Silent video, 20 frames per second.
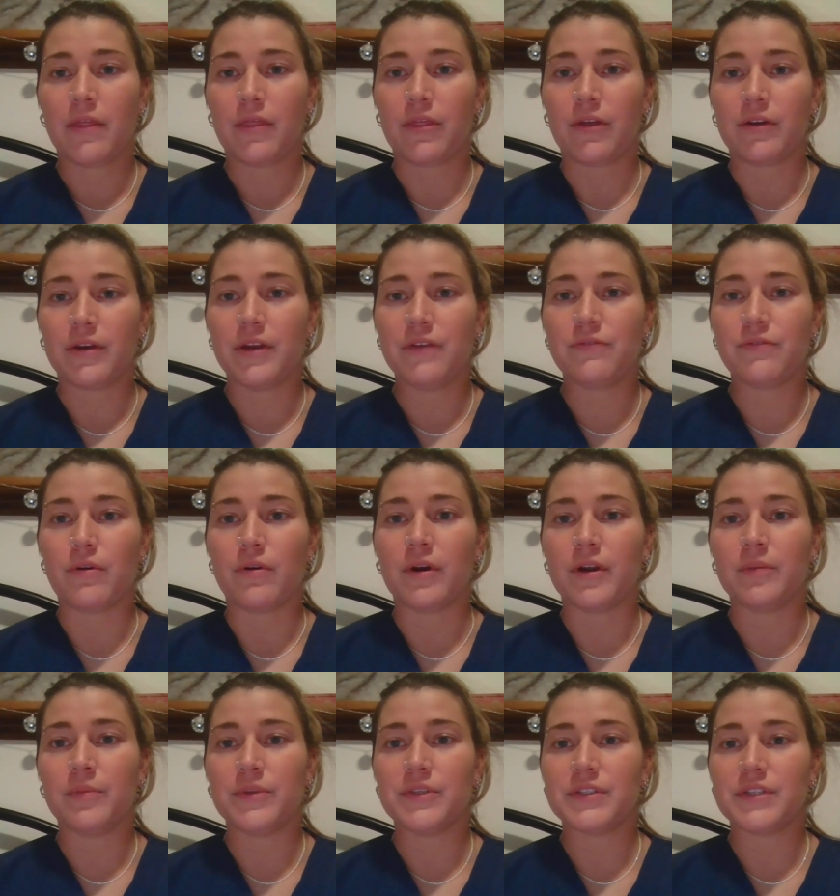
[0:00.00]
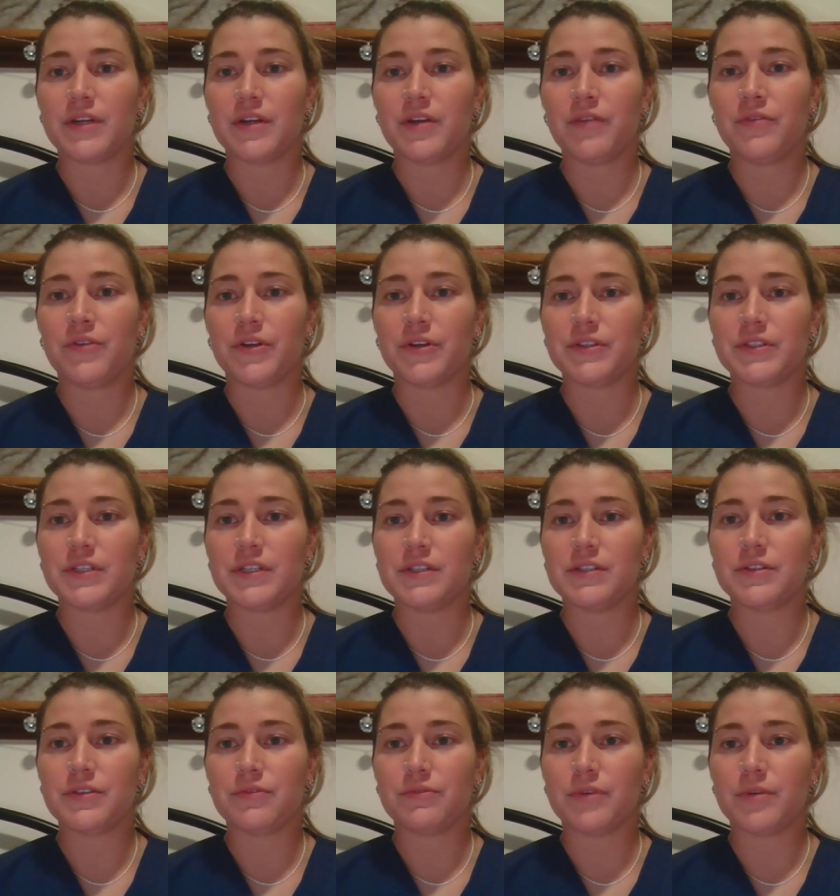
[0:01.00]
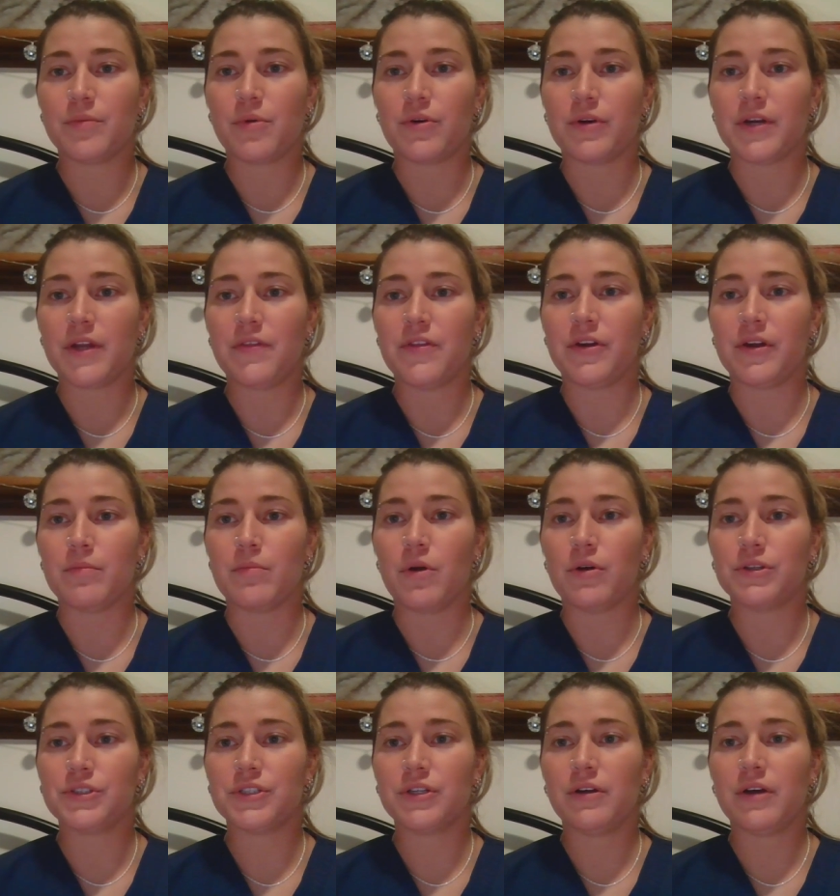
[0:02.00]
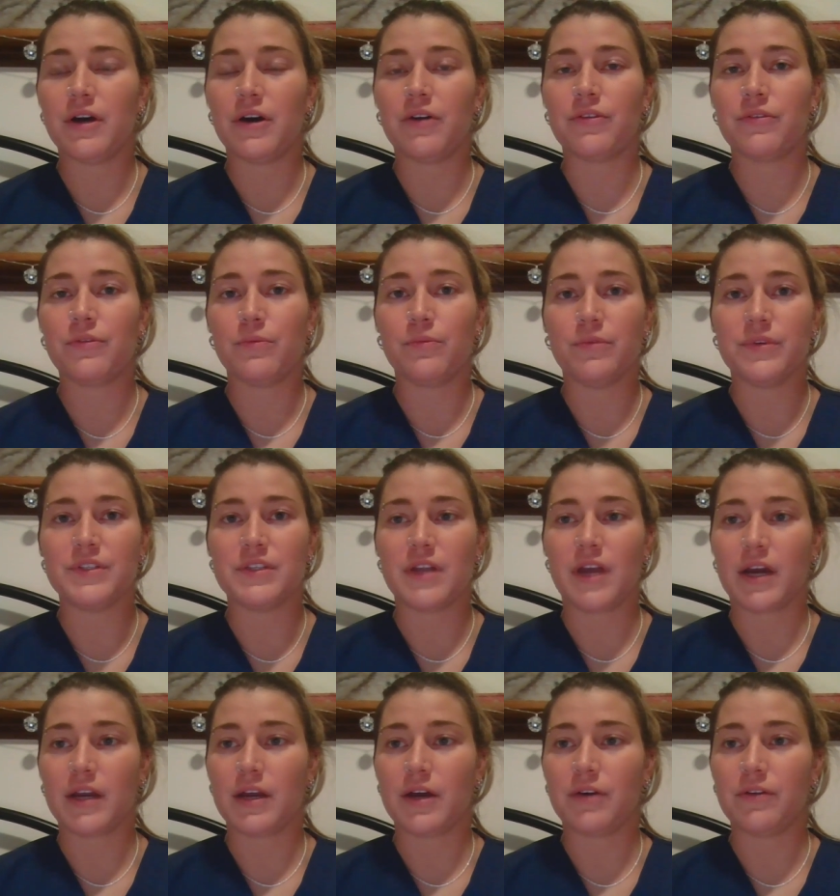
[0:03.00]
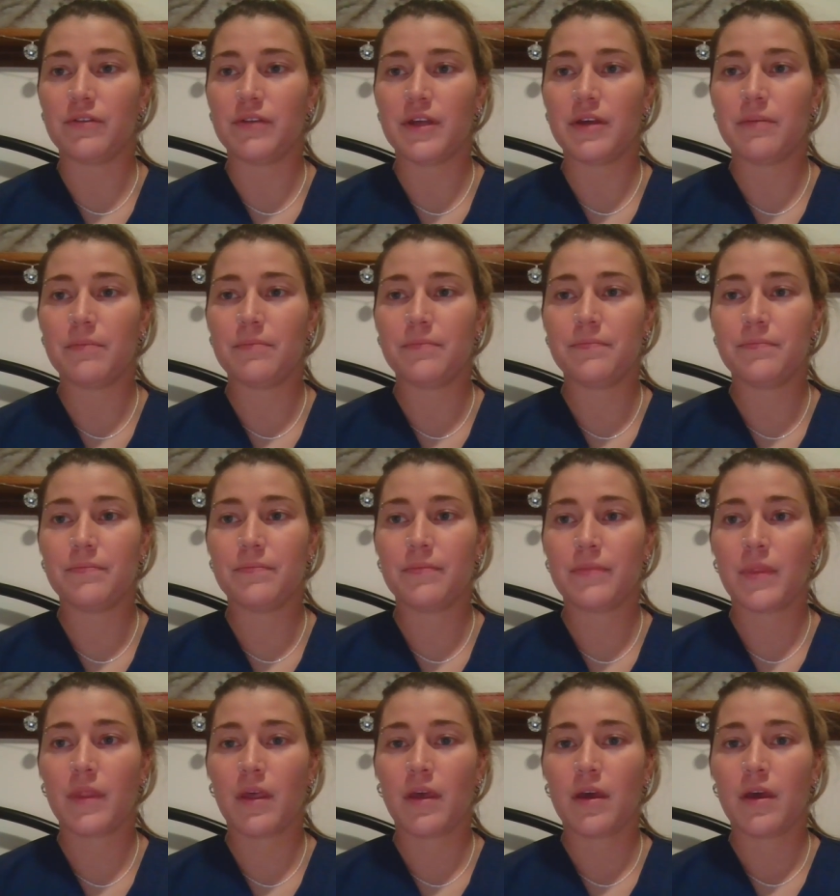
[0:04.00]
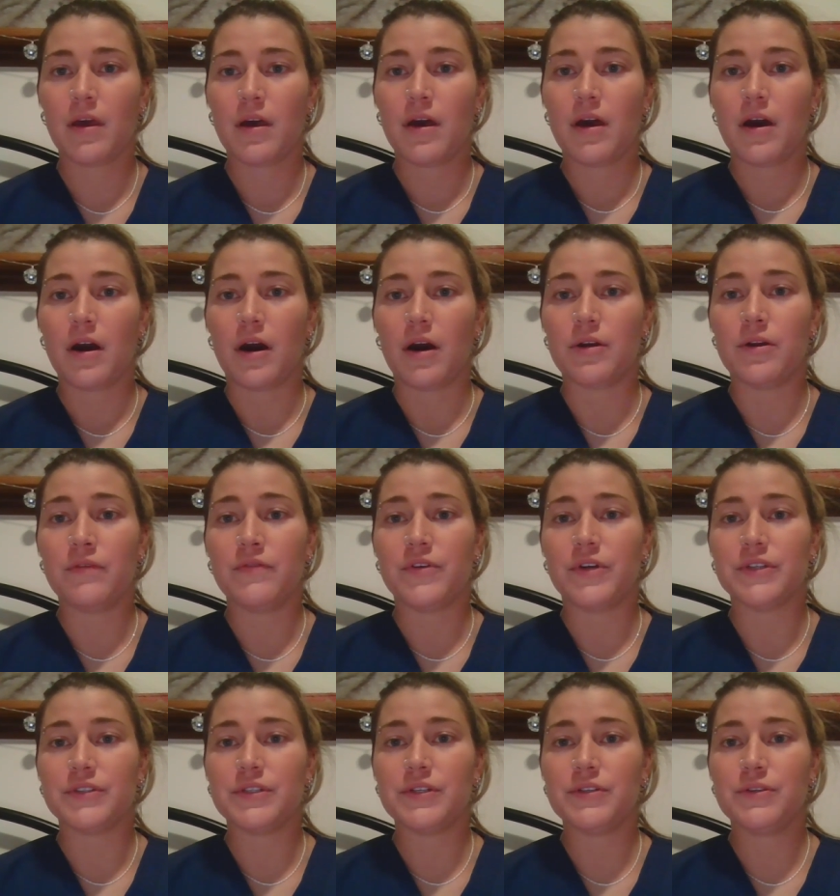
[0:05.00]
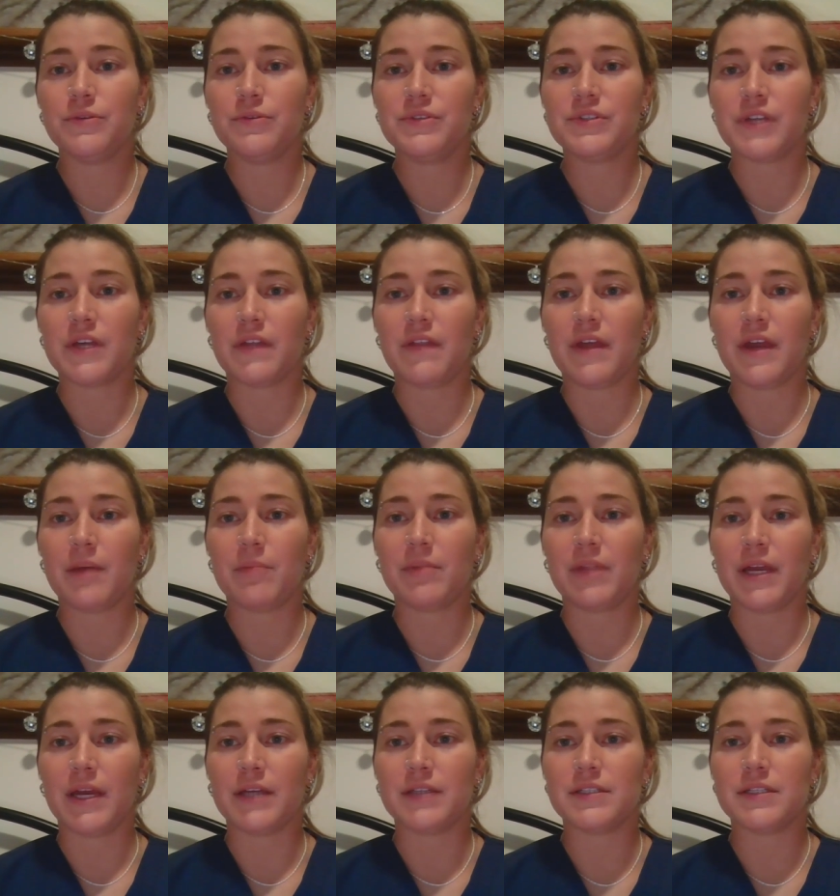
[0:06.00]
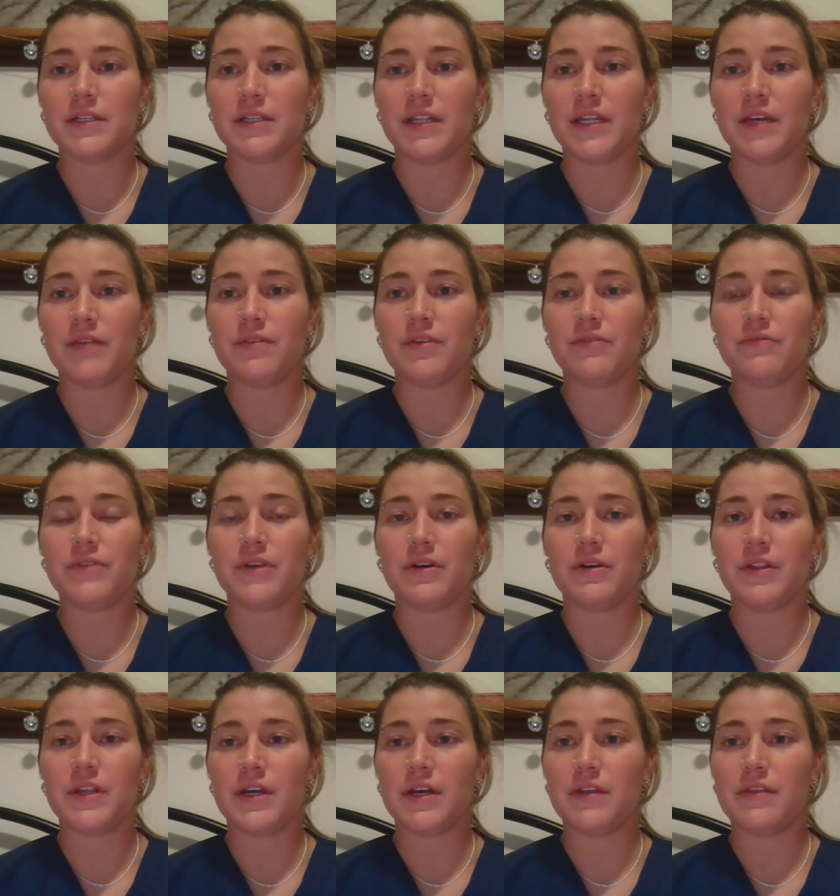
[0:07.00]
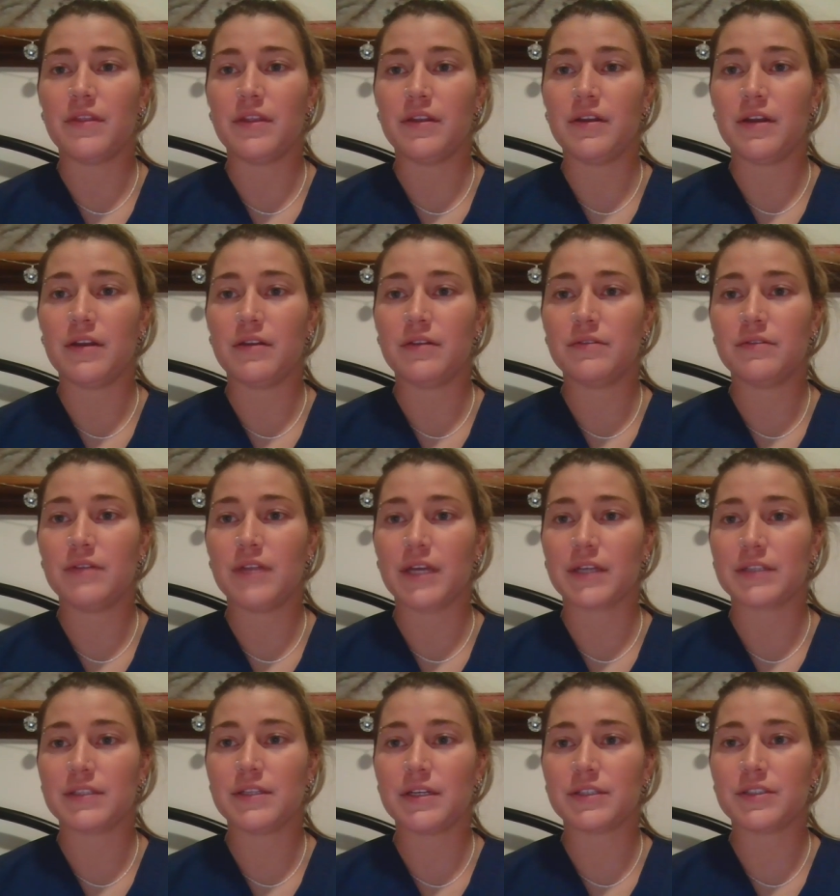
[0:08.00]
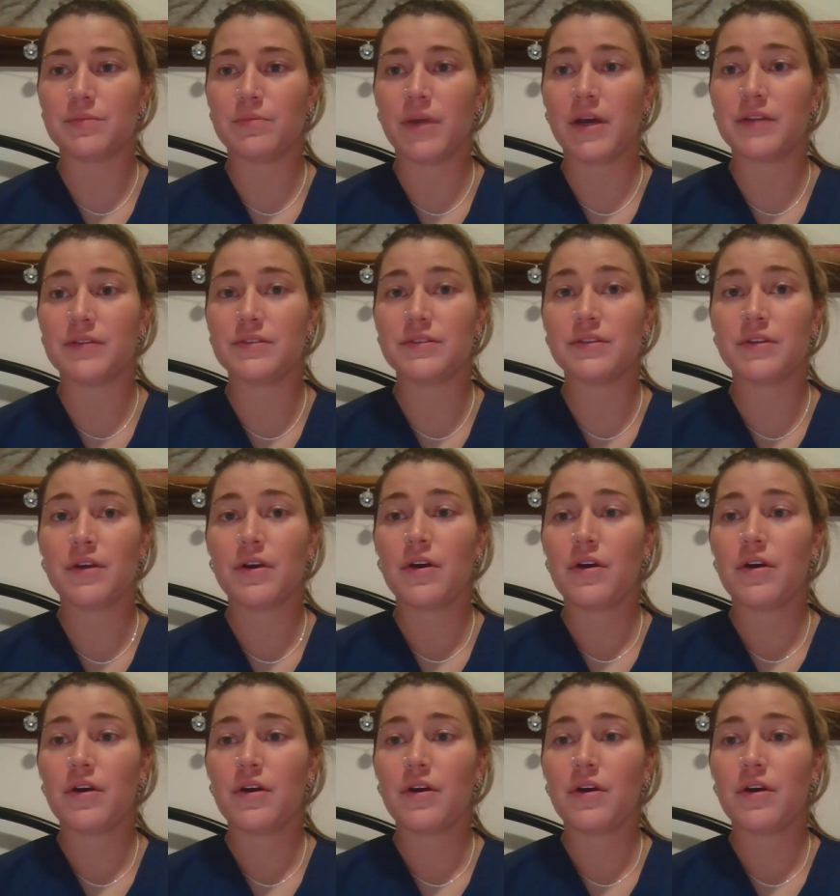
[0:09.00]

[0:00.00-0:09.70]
34% of nurses reported their emotional health was not healthy. Out of nurses who said they planned to leave the field in the next 6 months,